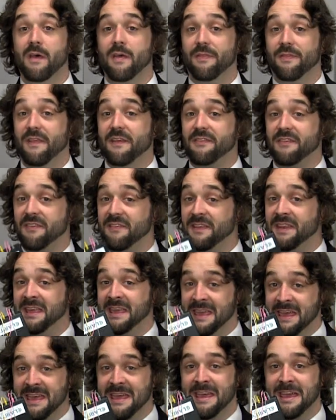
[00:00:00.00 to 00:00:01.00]
This is an
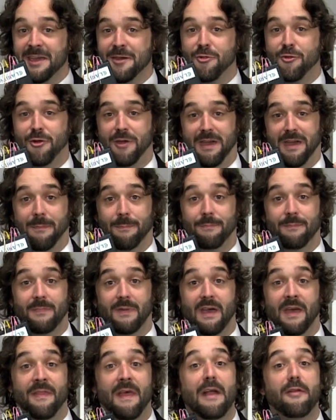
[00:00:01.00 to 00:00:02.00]
EEG,
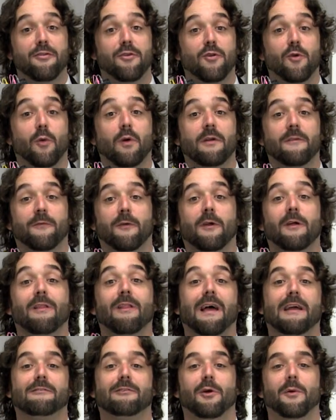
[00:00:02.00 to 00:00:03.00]
and that's short for
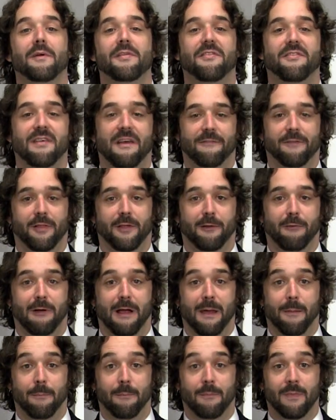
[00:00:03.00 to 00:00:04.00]
electroencephalogram.